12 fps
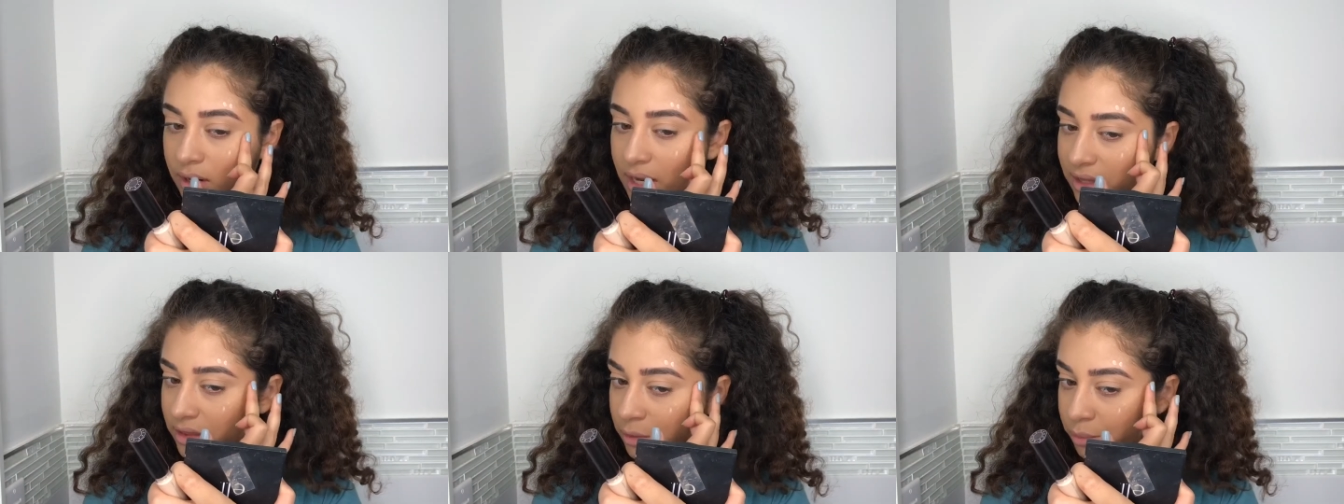
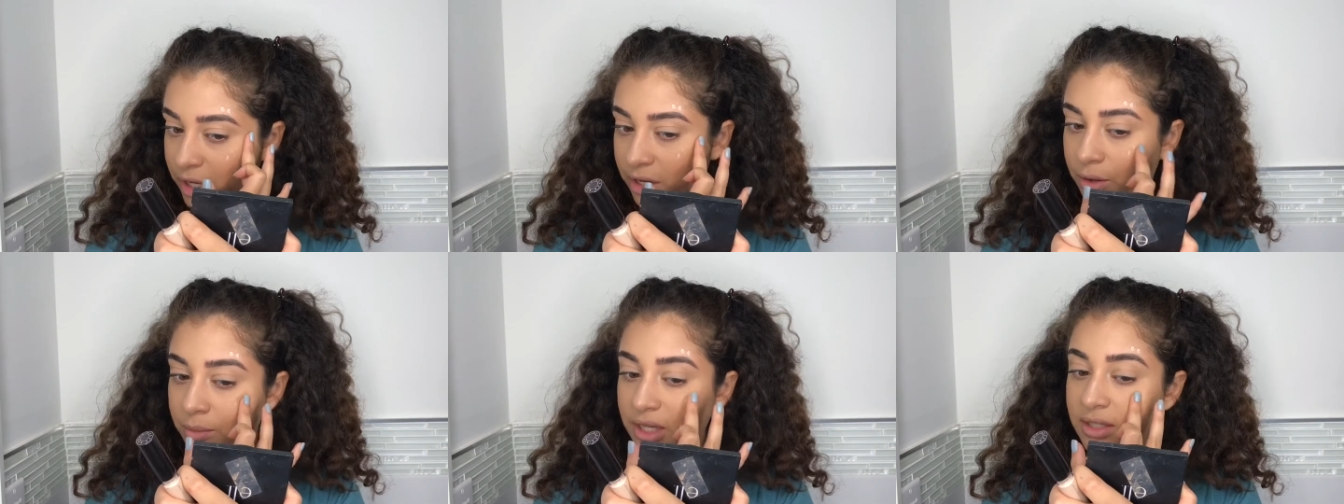I think
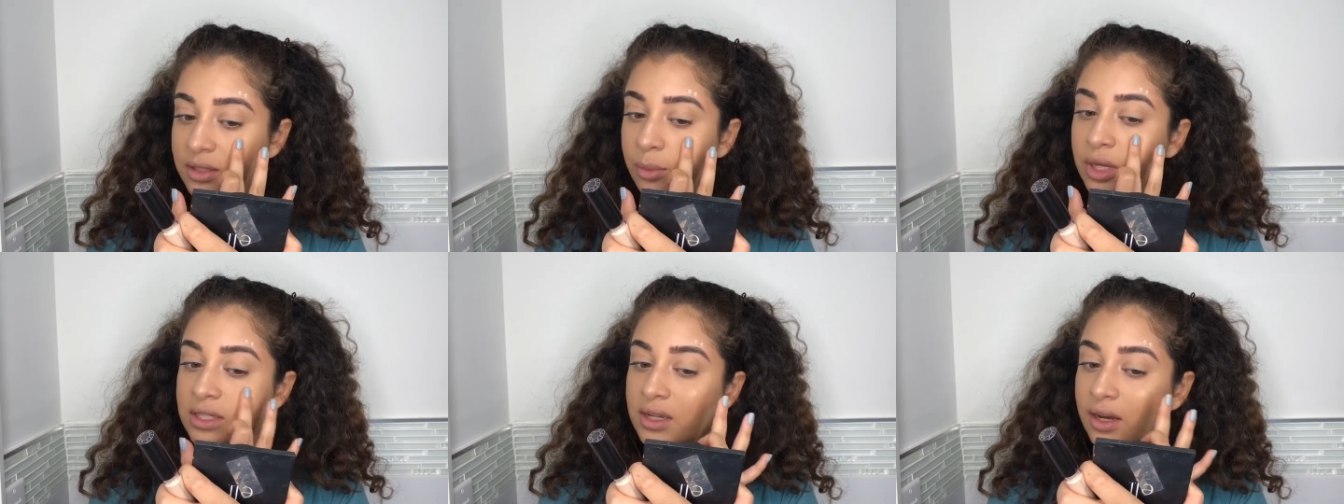Becca makes the
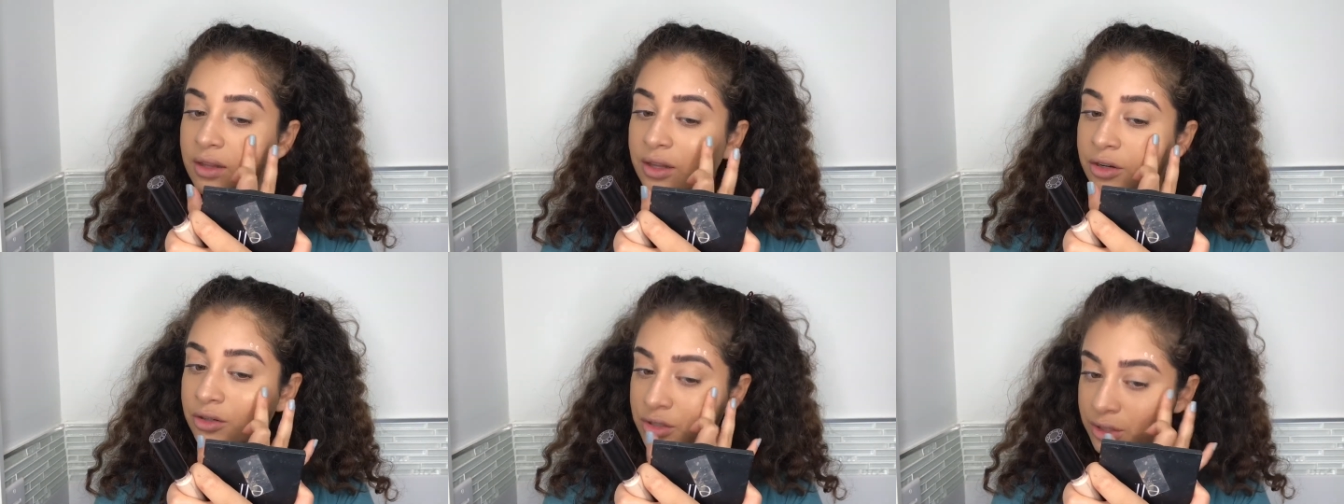best
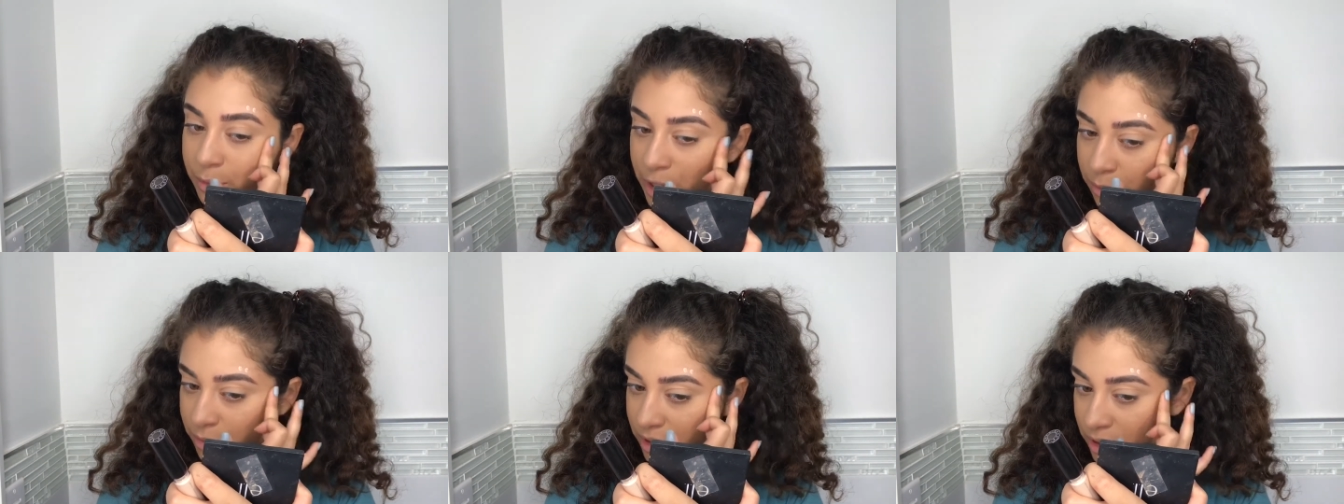highlighters in my
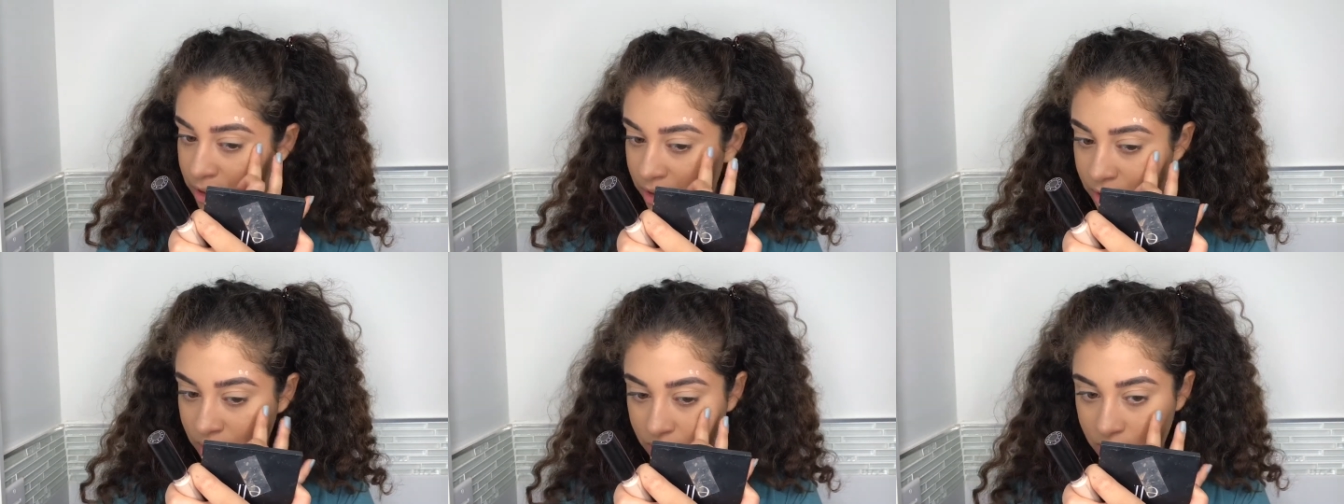opinion.